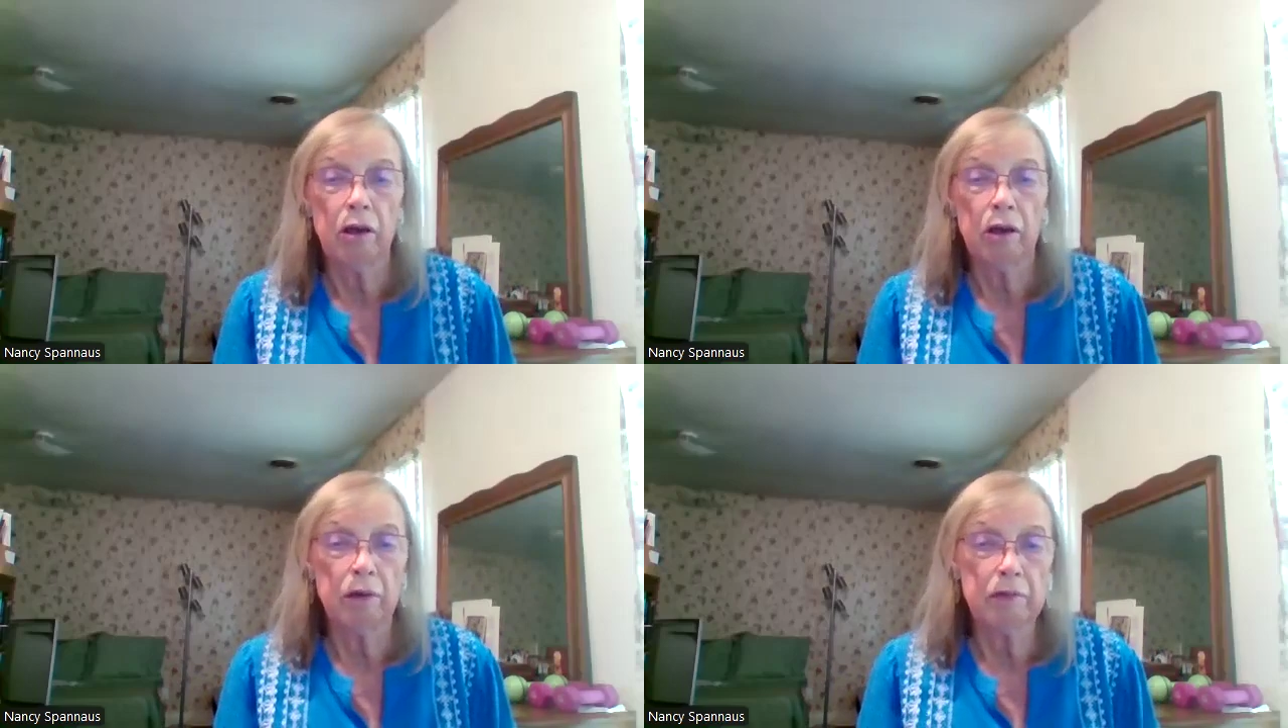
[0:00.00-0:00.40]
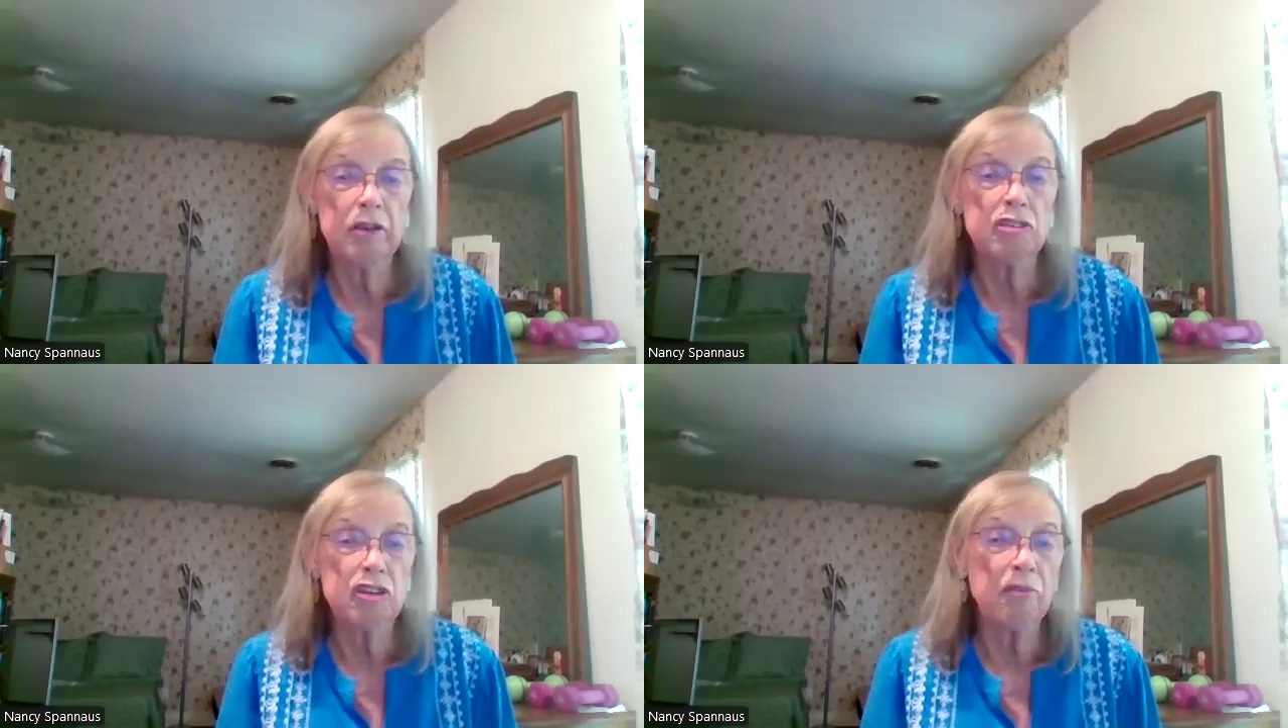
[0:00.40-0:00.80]

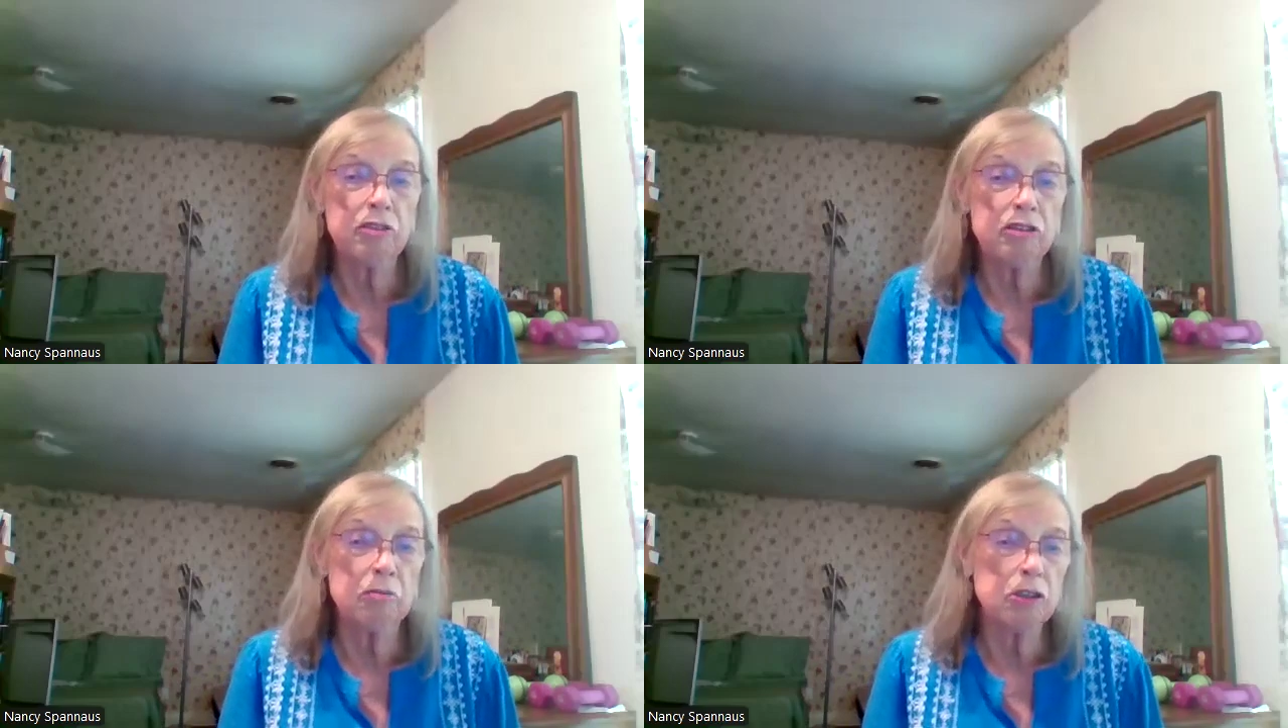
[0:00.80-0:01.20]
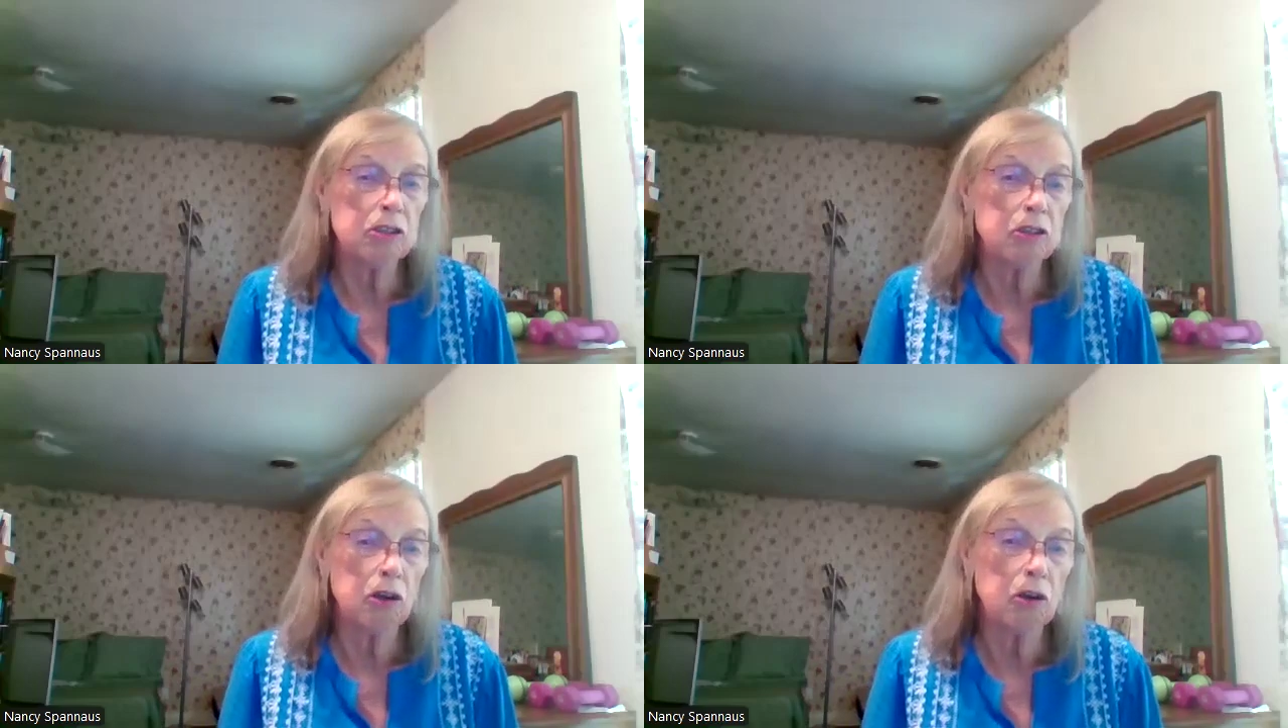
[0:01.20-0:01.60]
that Jefferson
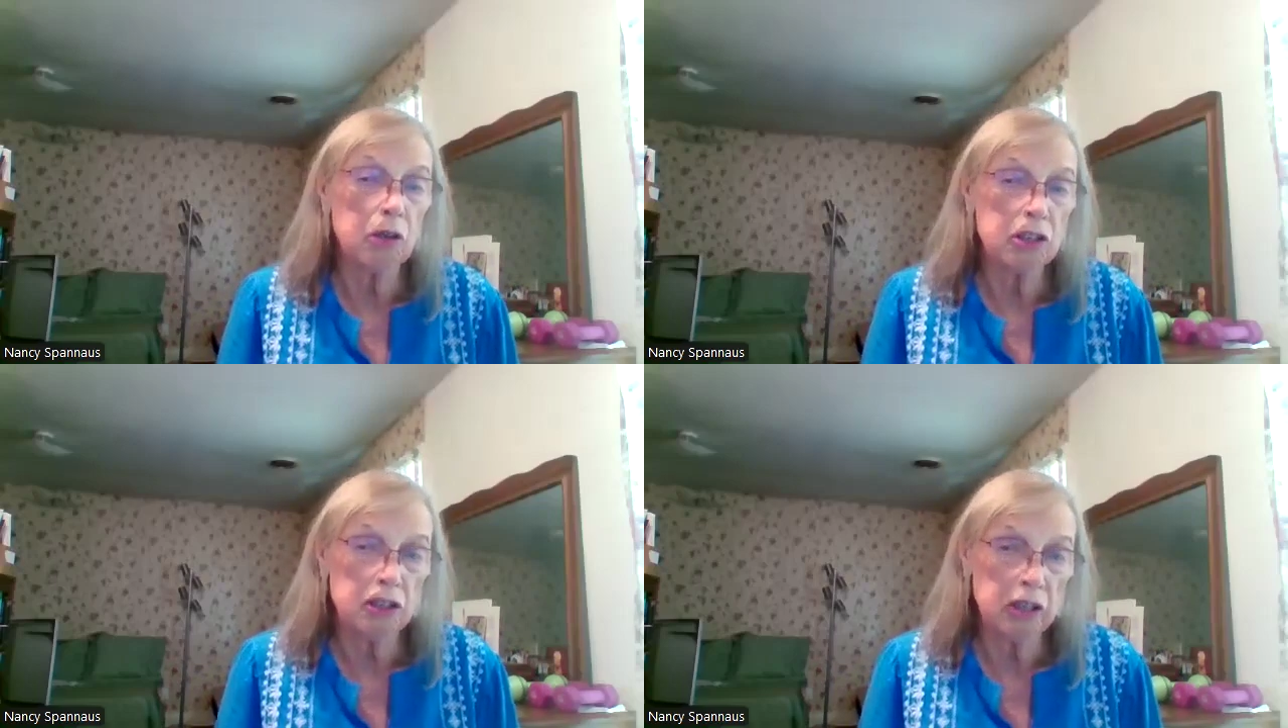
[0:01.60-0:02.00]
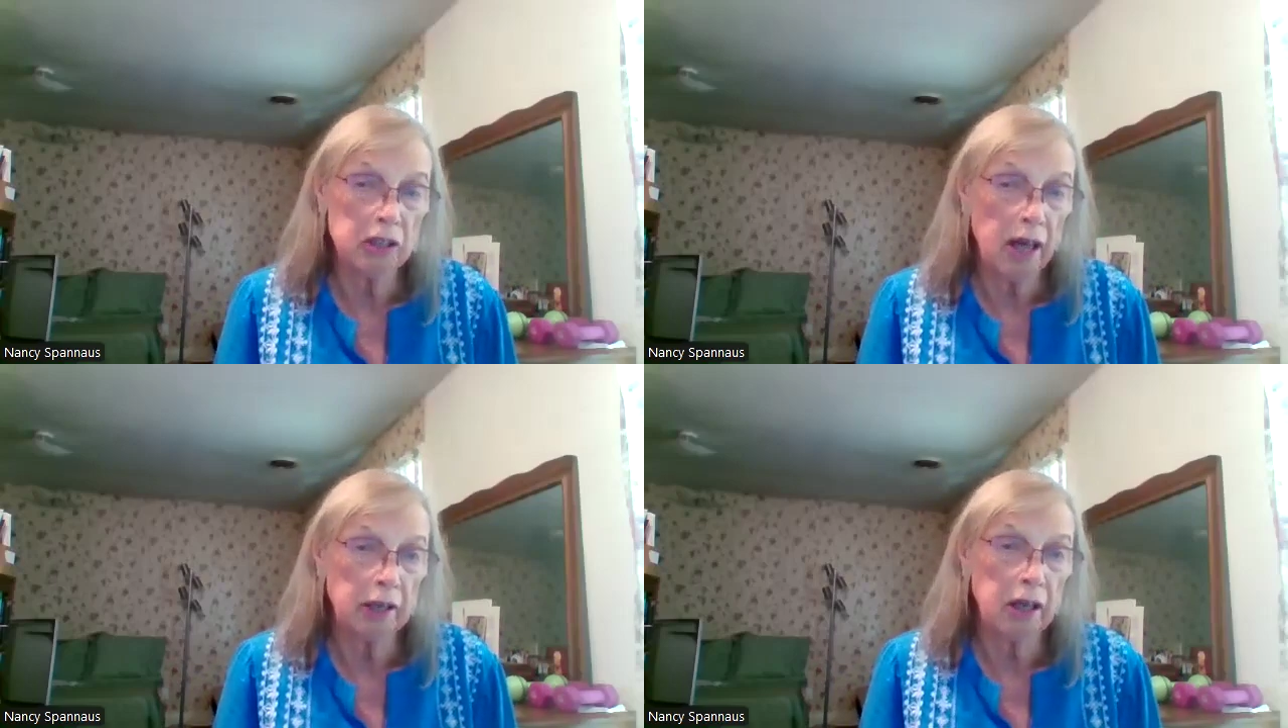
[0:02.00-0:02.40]
was encouraging
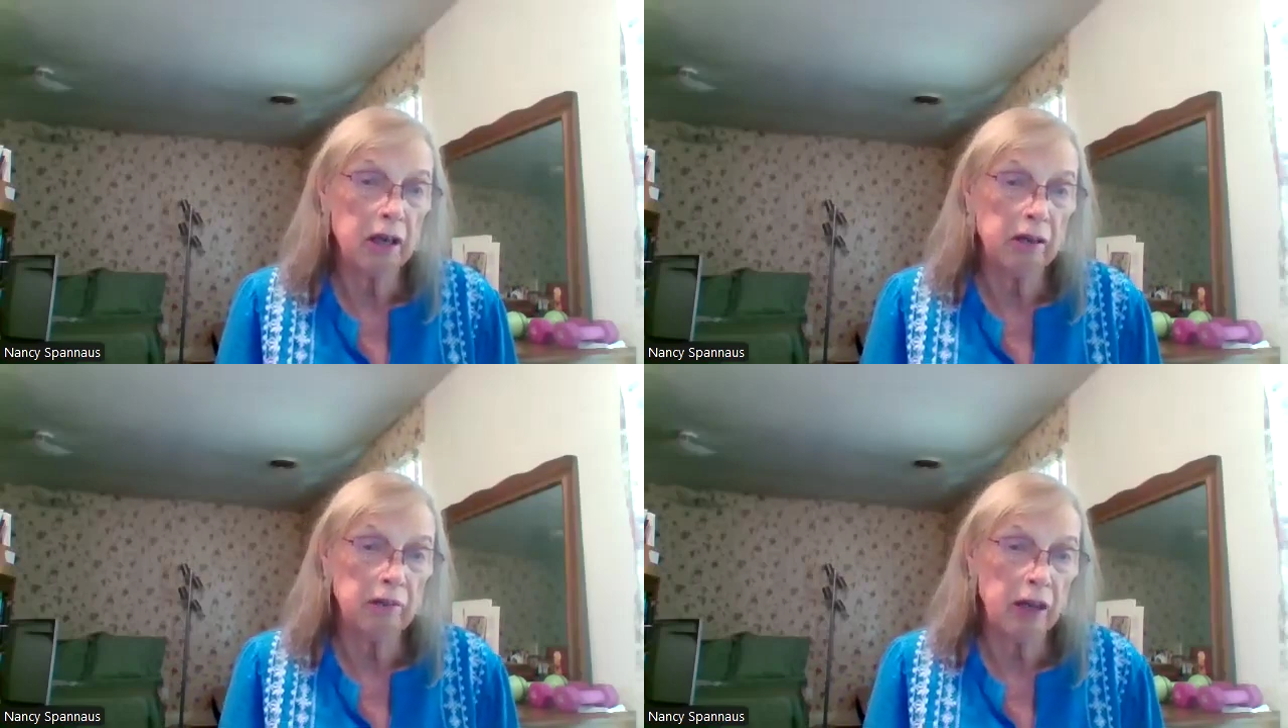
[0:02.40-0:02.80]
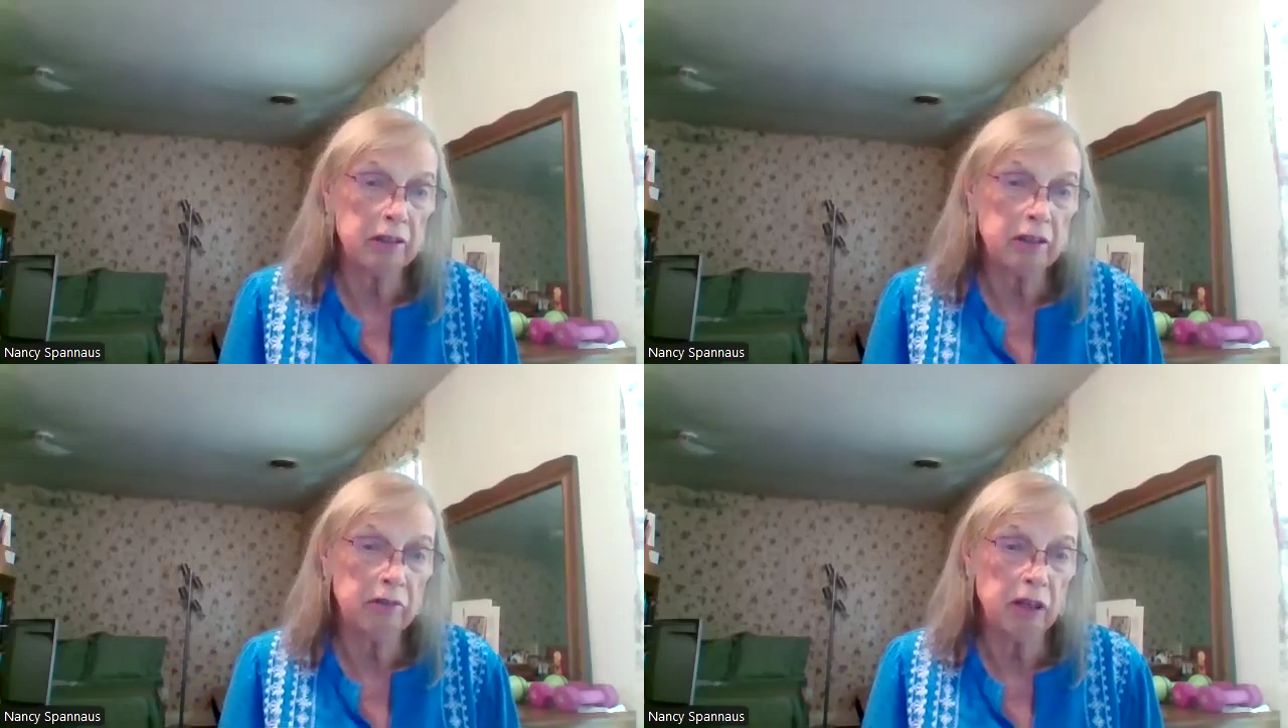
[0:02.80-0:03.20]
that kind of
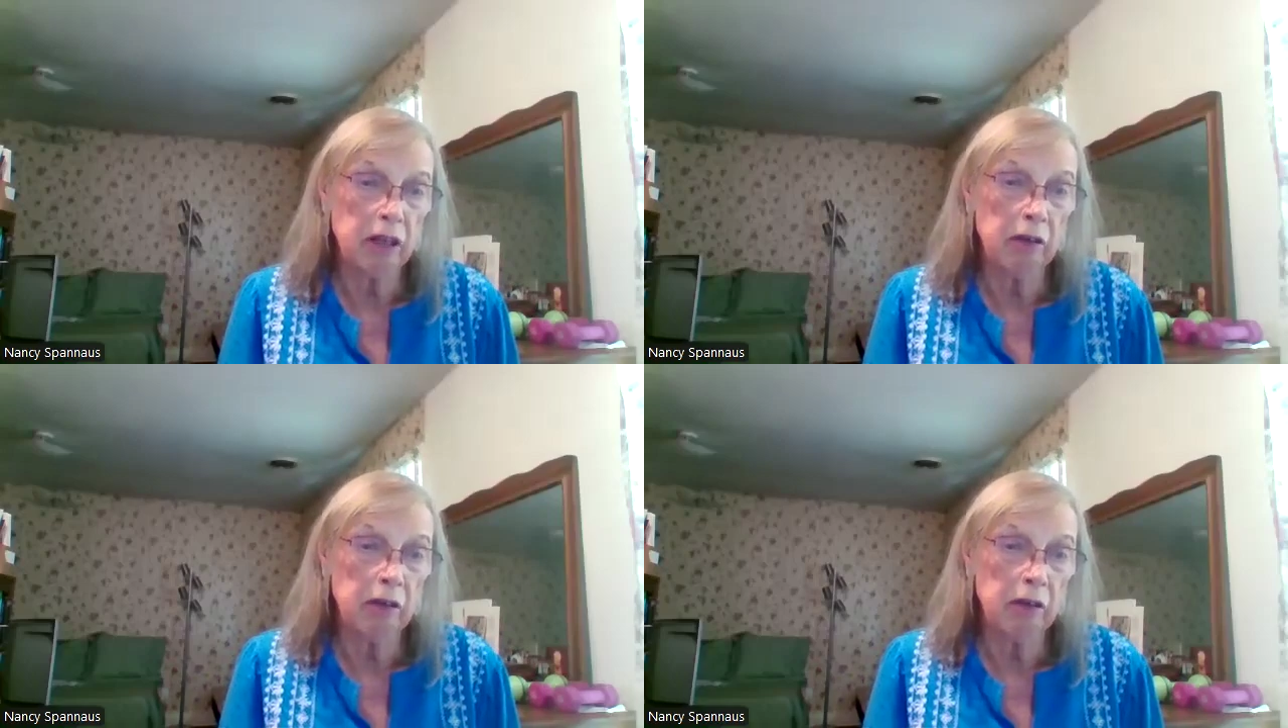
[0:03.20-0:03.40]
activity.